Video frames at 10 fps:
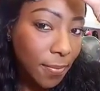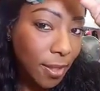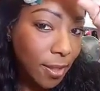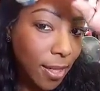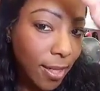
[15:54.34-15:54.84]

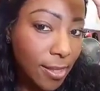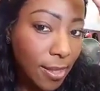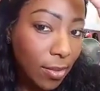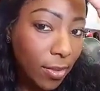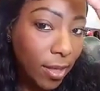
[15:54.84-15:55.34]
Like I
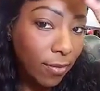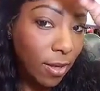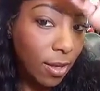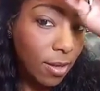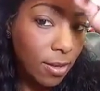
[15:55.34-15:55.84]
said, we have
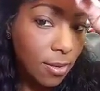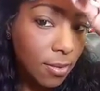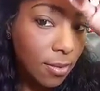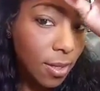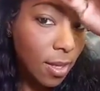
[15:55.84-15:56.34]

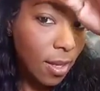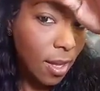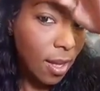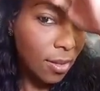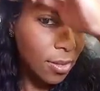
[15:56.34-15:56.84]
all
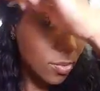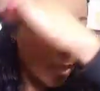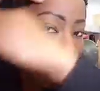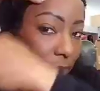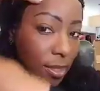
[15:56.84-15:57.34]

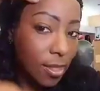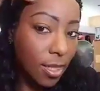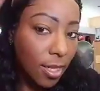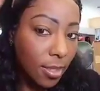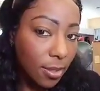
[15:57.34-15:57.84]
20 inches and
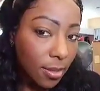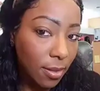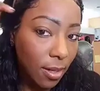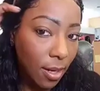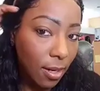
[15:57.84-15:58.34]
under
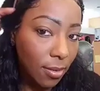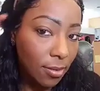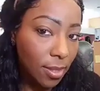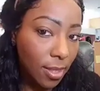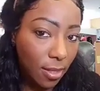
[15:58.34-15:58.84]
are
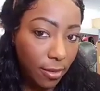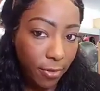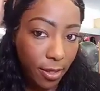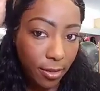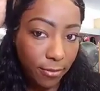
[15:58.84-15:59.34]
on sale for
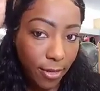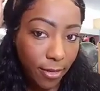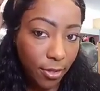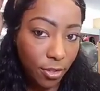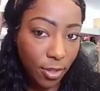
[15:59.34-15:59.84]
under
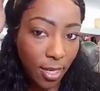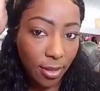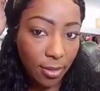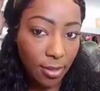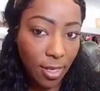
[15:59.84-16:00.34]

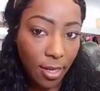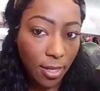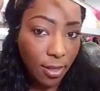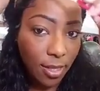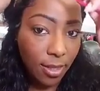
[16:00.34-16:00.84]
$500.
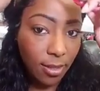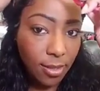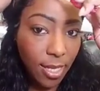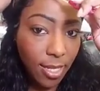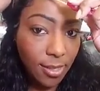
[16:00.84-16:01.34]
That
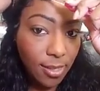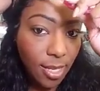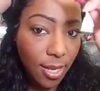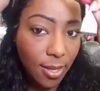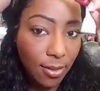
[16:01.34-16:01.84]
is a
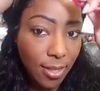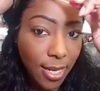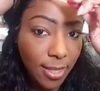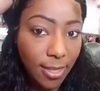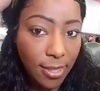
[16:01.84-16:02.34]
sale,
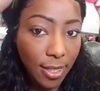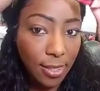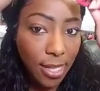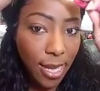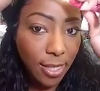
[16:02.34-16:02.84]
ladies, and
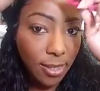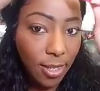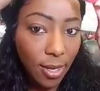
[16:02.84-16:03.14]
it's actually